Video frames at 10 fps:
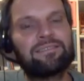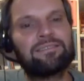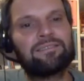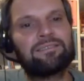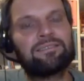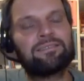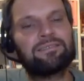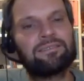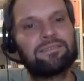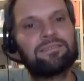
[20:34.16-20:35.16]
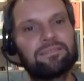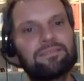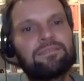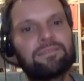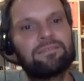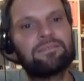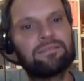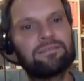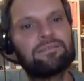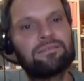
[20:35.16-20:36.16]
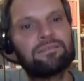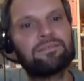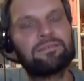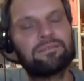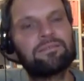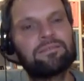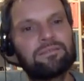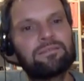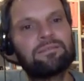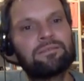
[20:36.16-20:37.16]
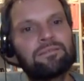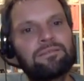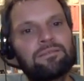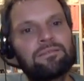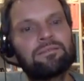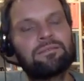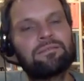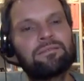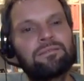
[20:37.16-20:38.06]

(not speaking)